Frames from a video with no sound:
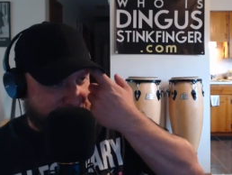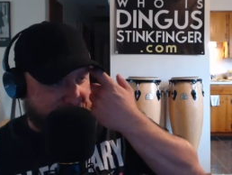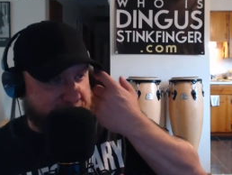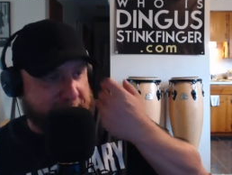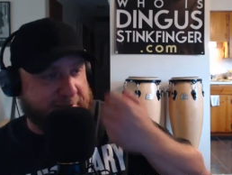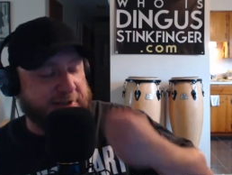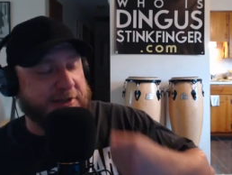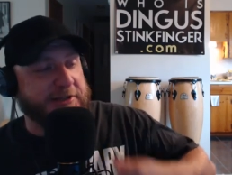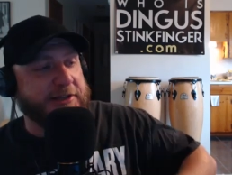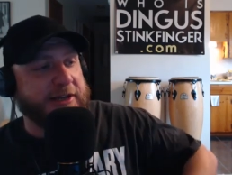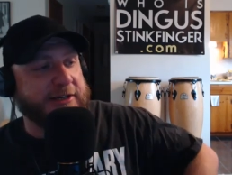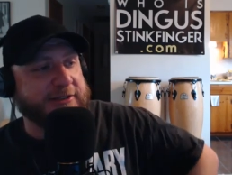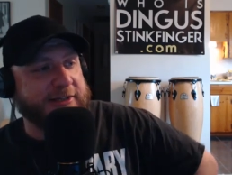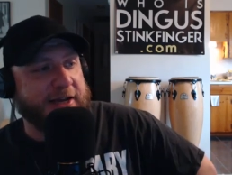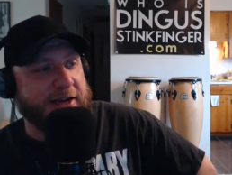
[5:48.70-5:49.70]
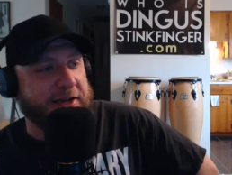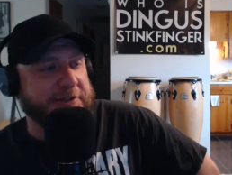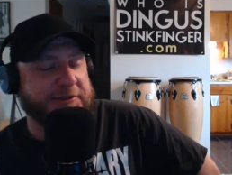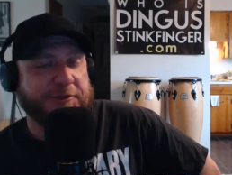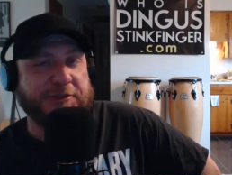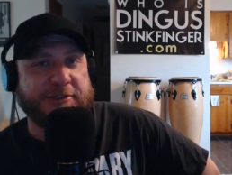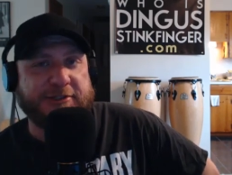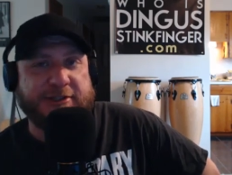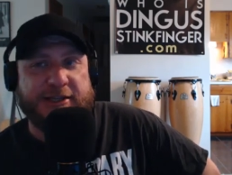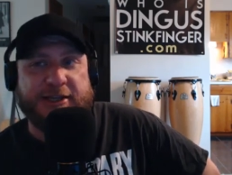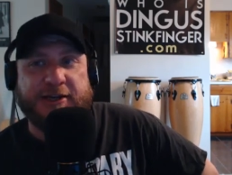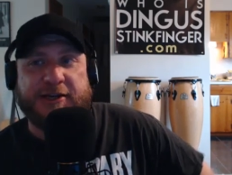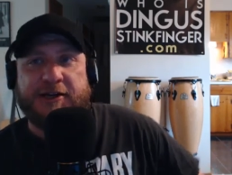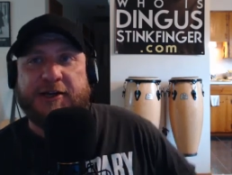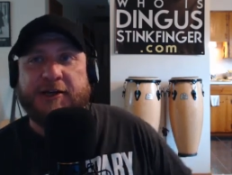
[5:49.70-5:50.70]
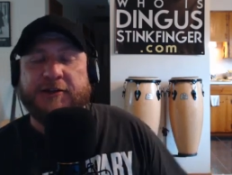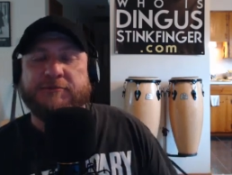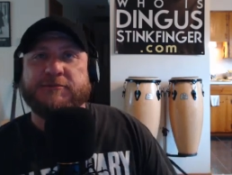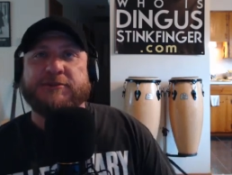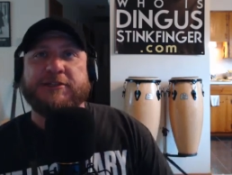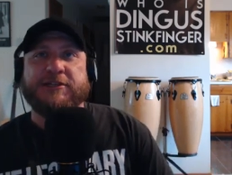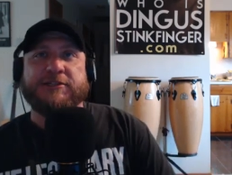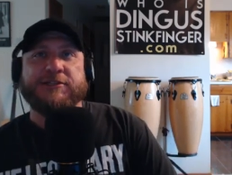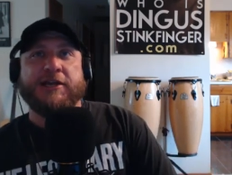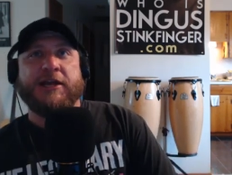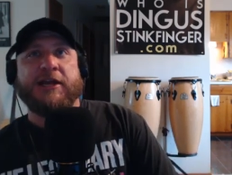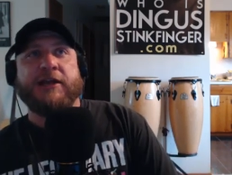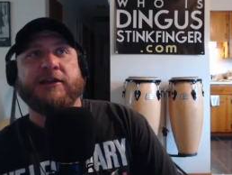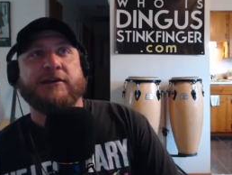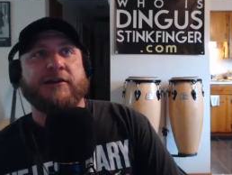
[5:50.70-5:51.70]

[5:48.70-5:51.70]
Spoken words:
He's getting a lot of shout outs on this thing. DJ'd